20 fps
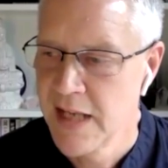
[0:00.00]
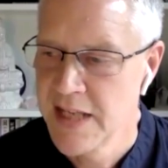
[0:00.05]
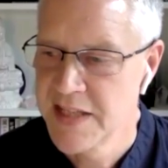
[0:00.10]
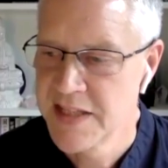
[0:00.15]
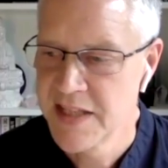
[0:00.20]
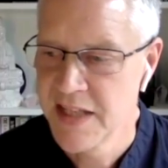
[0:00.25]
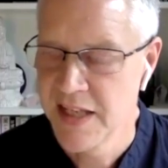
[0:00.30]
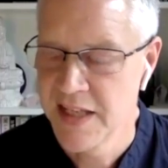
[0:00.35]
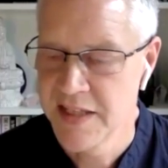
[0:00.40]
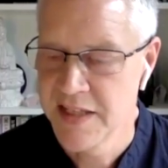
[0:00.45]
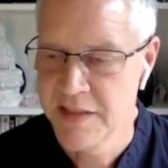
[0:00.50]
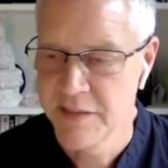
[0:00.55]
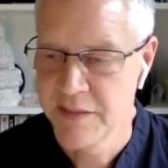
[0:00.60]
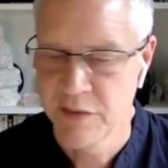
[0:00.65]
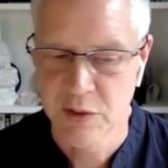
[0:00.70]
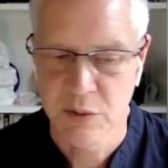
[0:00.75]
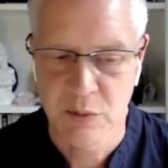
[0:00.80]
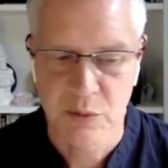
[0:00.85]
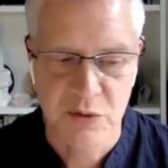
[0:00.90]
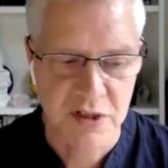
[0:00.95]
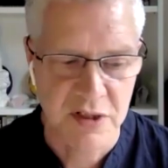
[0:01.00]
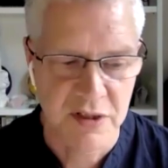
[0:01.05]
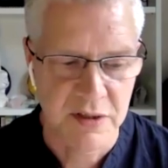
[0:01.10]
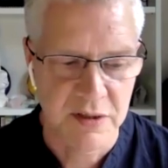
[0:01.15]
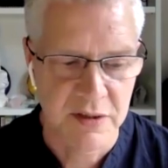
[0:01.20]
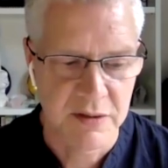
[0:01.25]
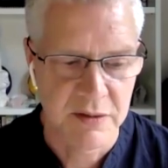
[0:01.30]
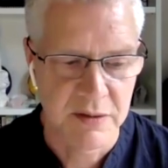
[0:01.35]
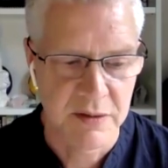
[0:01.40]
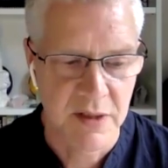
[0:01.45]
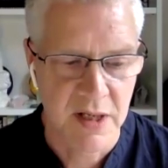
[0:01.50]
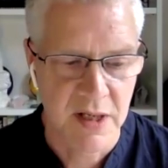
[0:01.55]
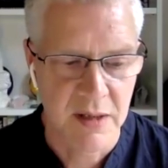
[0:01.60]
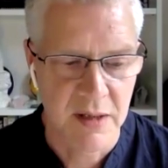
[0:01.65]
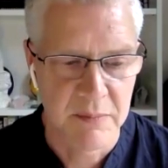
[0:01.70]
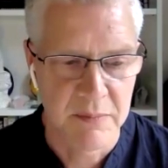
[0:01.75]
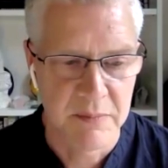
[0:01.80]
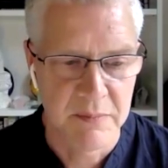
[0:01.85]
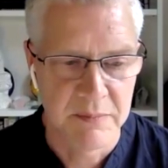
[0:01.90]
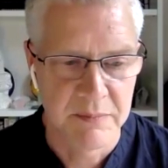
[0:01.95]
It's difficult to
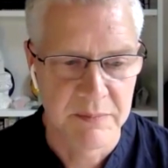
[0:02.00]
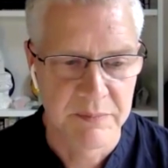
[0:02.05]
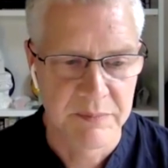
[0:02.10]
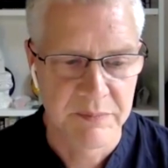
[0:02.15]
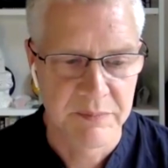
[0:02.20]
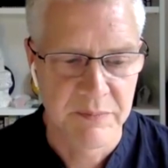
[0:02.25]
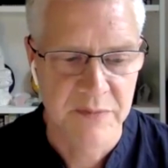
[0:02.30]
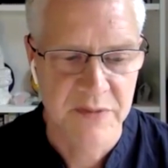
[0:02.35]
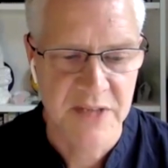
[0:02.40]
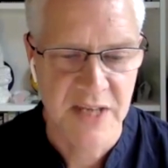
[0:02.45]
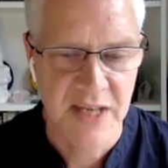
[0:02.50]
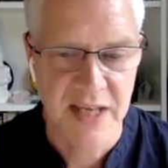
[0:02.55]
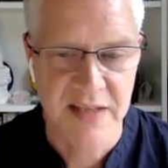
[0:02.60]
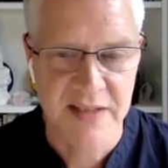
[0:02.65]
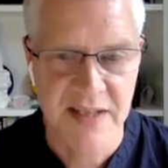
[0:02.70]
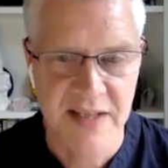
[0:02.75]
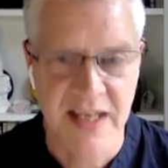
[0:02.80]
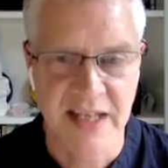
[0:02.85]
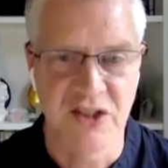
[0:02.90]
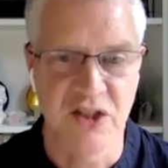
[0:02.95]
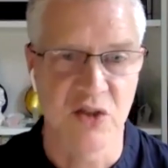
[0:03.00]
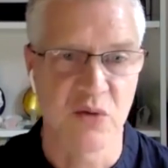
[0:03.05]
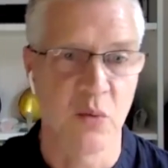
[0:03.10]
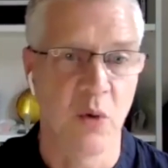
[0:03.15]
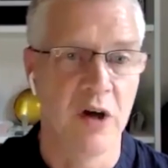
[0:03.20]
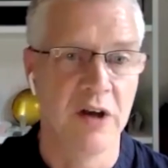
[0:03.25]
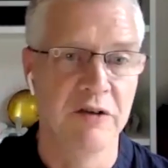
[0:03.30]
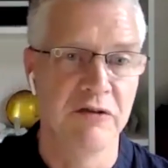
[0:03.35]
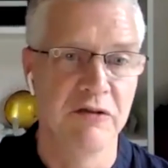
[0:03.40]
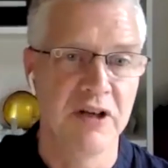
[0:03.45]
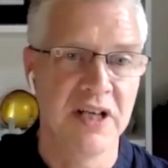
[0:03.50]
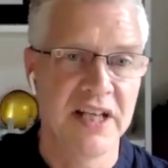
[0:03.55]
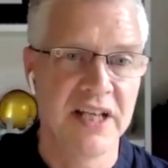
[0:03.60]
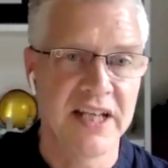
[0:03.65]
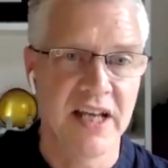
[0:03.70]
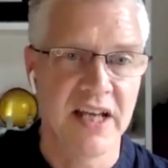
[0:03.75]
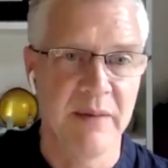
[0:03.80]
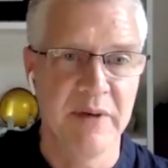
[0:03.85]
say just one, really.